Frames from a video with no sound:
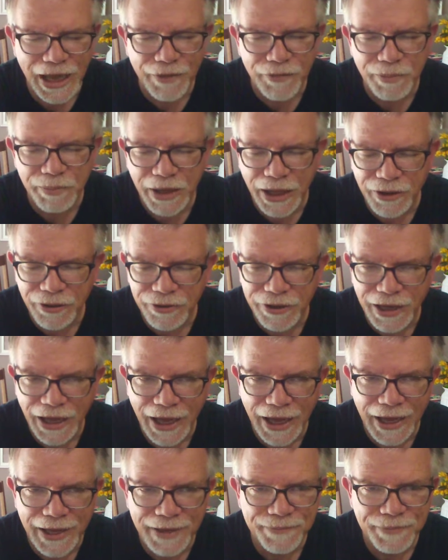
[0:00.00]
have a better
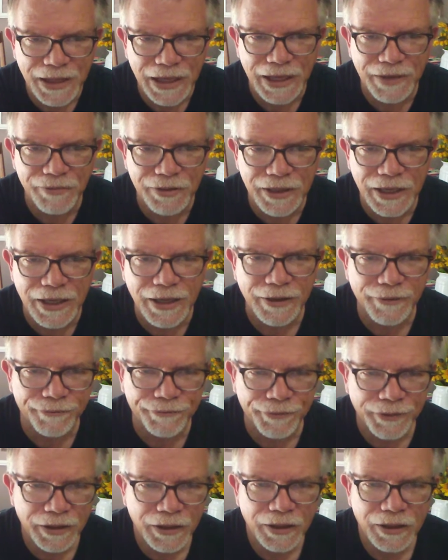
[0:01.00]
day, even
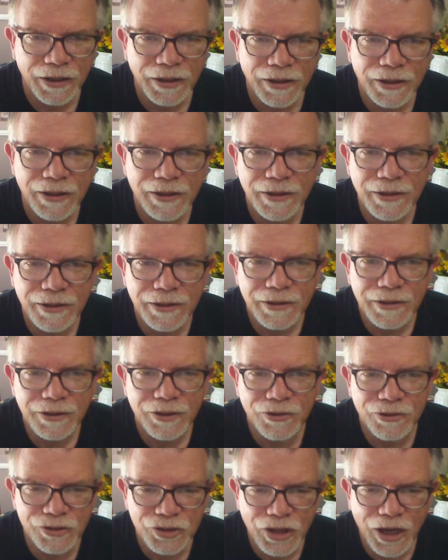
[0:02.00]
if
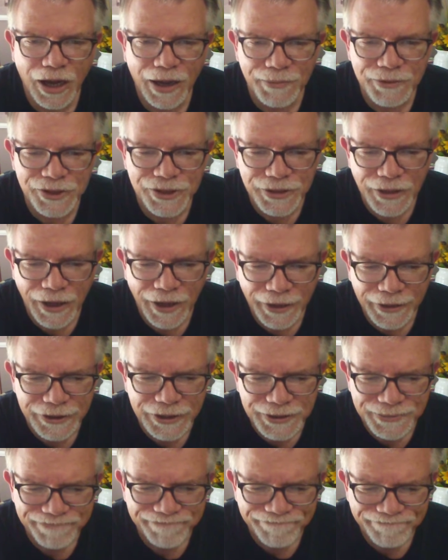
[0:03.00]
your job
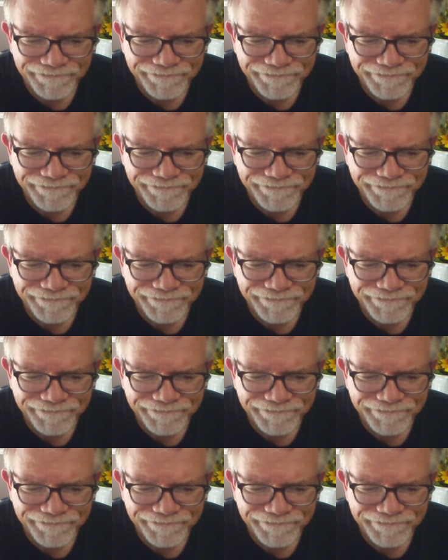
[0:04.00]
sucks.